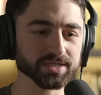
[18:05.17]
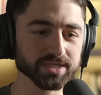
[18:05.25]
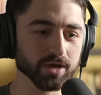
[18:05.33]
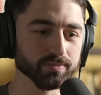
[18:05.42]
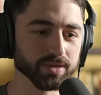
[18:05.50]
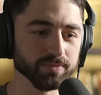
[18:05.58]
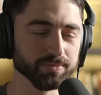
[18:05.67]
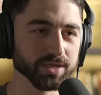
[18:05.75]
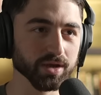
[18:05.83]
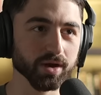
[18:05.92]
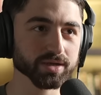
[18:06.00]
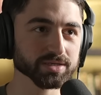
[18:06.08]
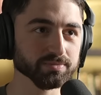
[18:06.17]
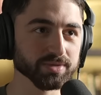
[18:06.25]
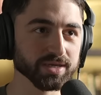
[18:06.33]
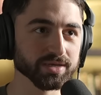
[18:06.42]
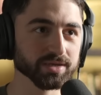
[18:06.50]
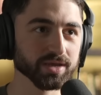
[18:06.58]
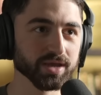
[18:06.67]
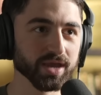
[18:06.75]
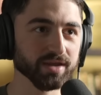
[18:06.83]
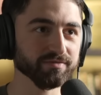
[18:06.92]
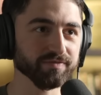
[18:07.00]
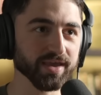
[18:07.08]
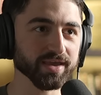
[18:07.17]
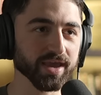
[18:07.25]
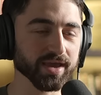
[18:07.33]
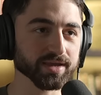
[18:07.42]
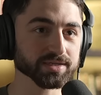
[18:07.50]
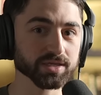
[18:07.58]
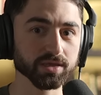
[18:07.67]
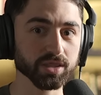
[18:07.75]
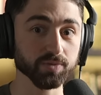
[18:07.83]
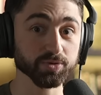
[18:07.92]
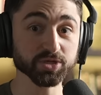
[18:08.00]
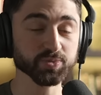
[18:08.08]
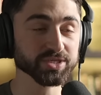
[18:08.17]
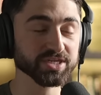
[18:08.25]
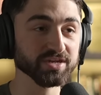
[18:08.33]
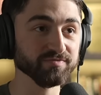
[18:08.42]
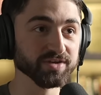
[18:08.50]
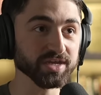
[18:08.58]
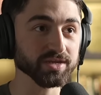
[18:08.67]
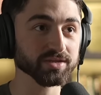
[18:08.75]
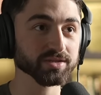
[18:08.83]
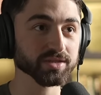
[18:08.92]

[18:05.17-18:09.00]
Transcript: to sell me beyond meat and fake eggs that the participants didn't even eat